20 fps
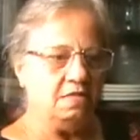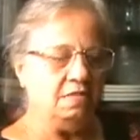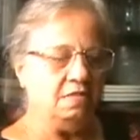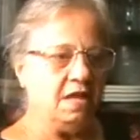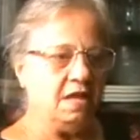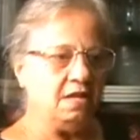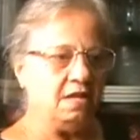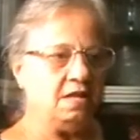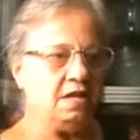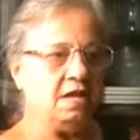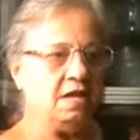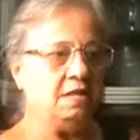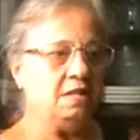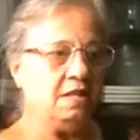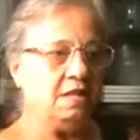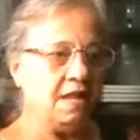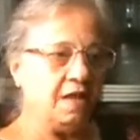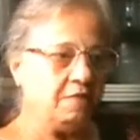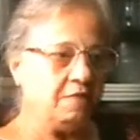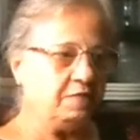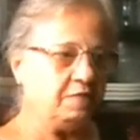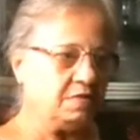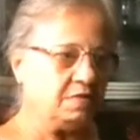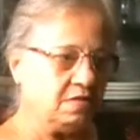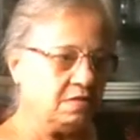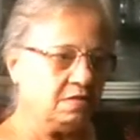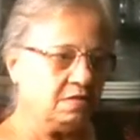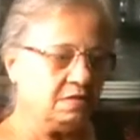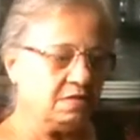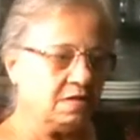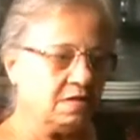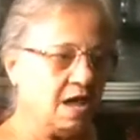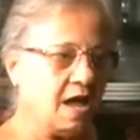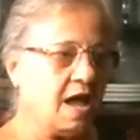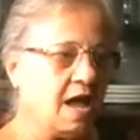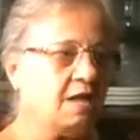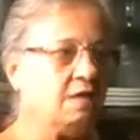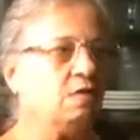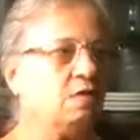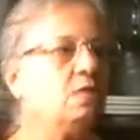Then it left it
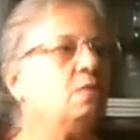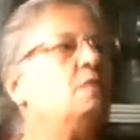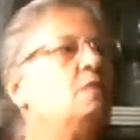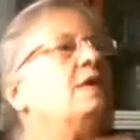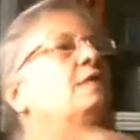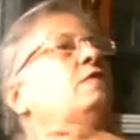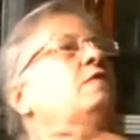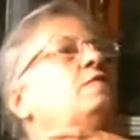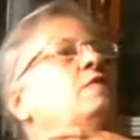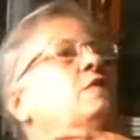and went